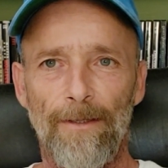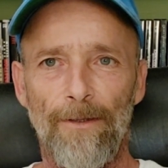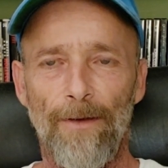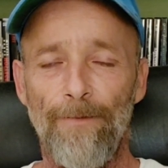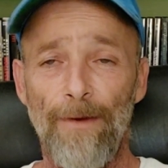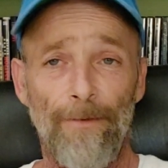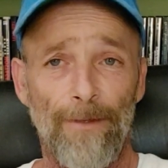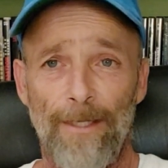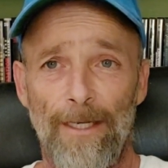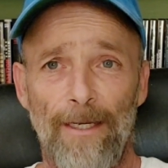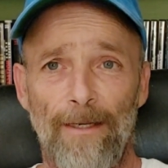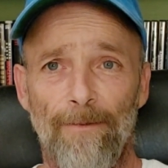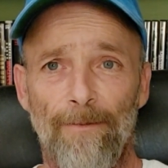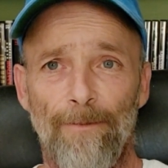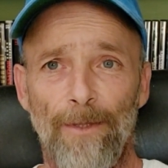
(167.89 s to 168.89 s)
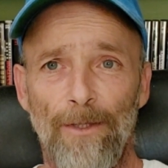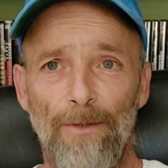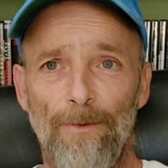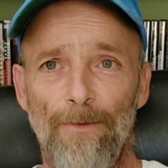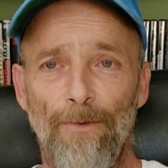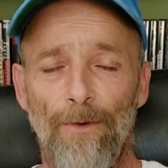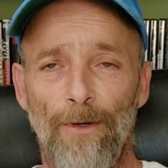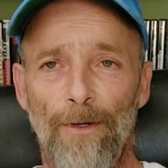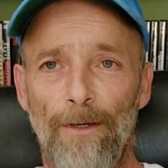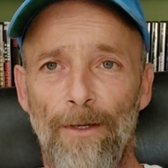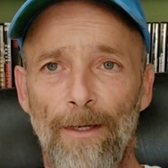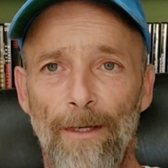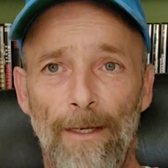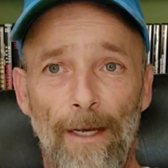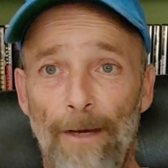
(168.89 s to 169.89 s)
I've never taken pills before,
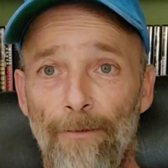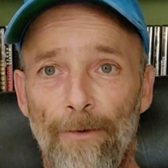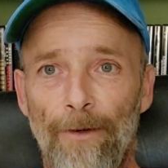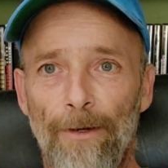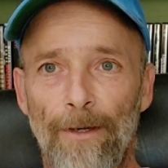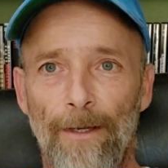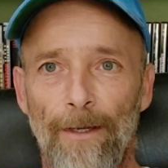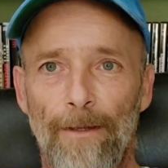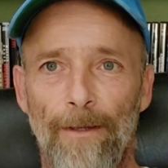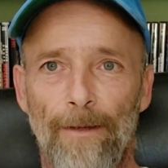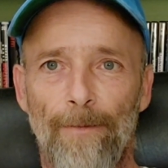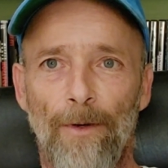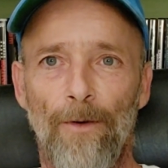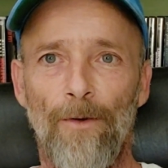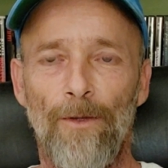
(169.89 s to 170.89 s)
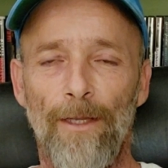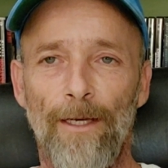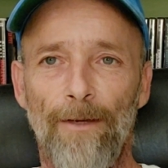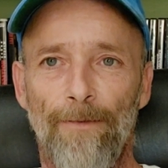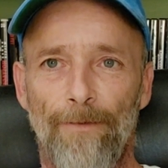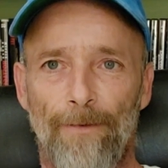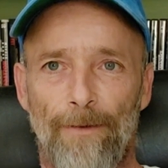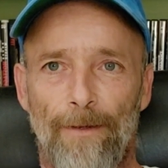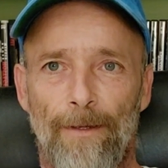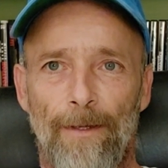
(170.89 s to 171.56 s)
ever, like my whole life.